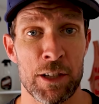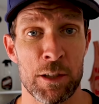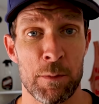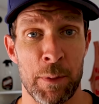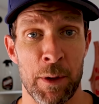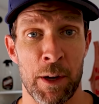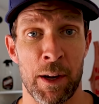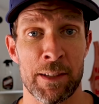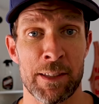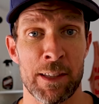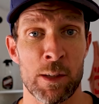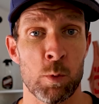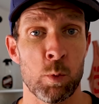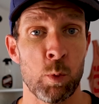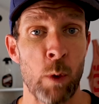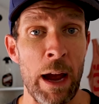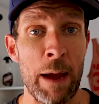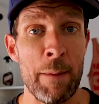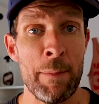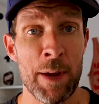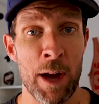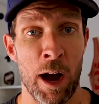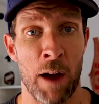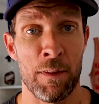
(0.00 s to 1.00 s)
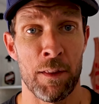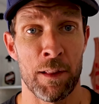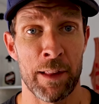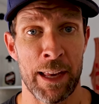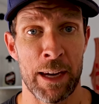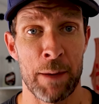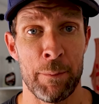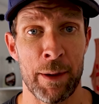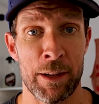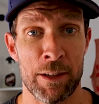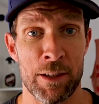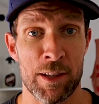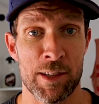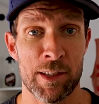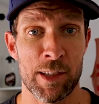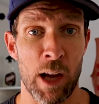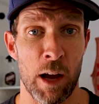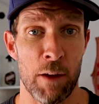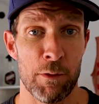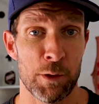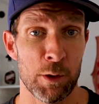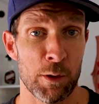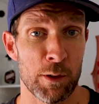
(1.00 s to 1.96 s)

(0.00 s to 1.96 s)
experiences way beyond the landing page itself.